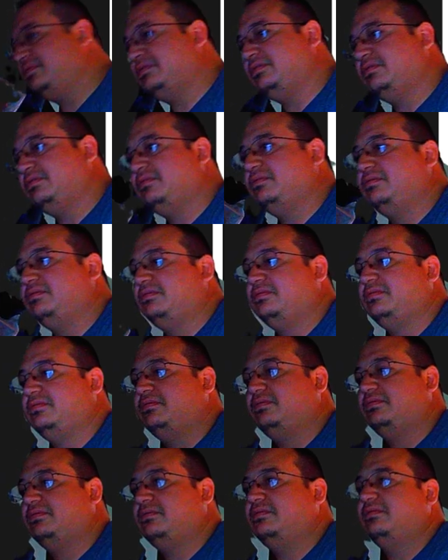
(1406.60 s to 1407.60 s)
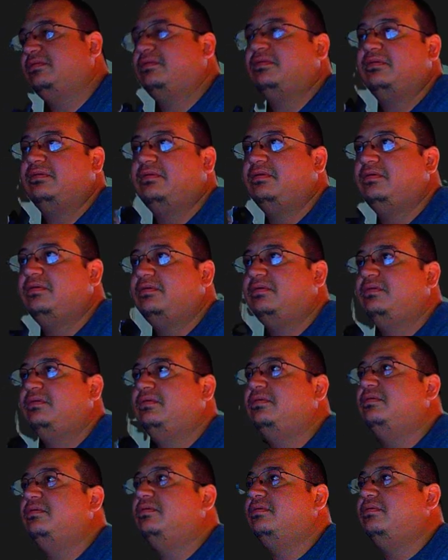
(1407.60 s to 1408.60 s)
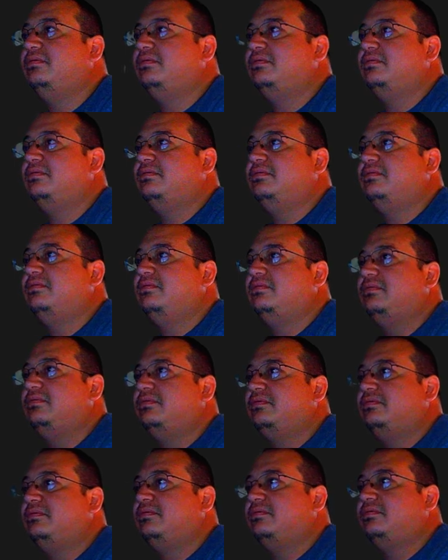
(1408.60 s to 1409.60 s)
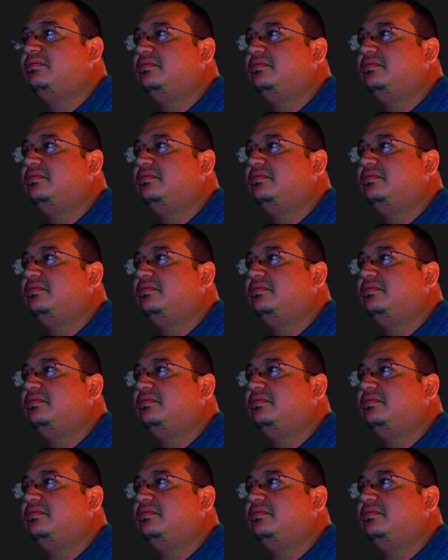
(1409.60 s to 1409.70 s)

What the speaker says: No one is speaking in this clip.